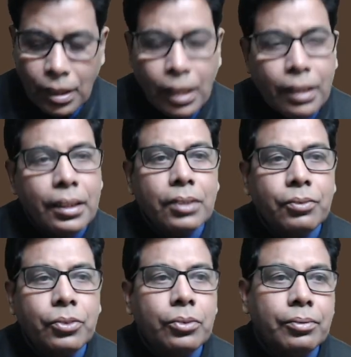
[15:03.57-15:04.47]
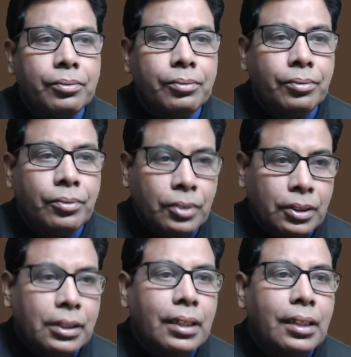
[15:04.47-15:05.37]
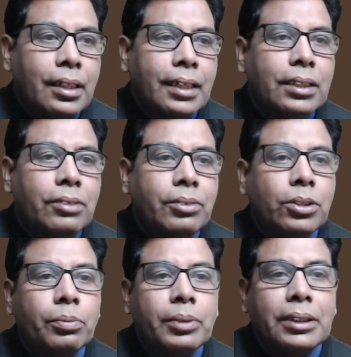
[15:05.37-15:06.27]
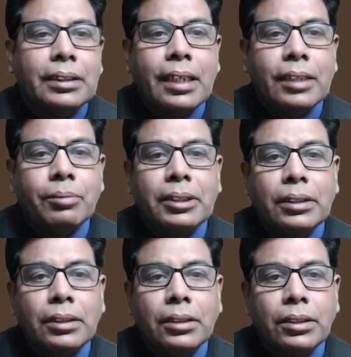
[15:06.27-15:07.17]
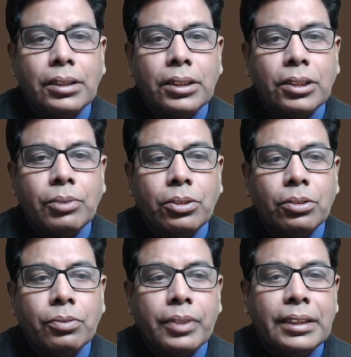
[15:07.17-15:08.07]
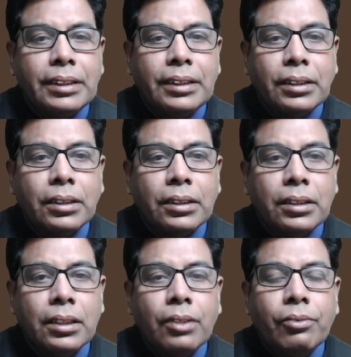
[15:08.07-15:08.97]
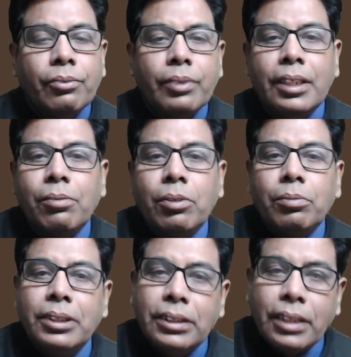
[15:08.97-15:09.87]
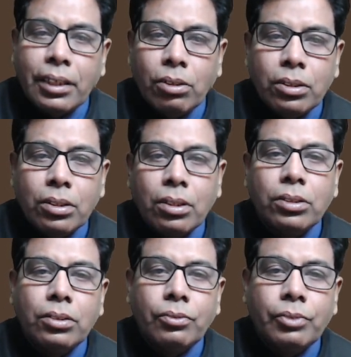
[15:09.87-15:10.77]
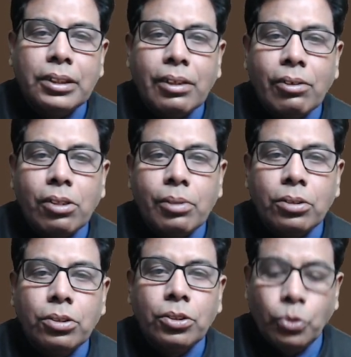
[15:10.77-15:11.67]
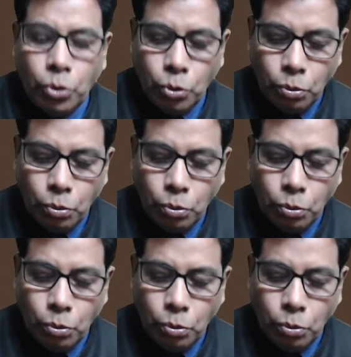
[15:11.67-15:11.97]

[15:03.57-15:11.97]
Then if you like the video, press the like button, share with your friends with the help of this icon on which is available on the YouTube,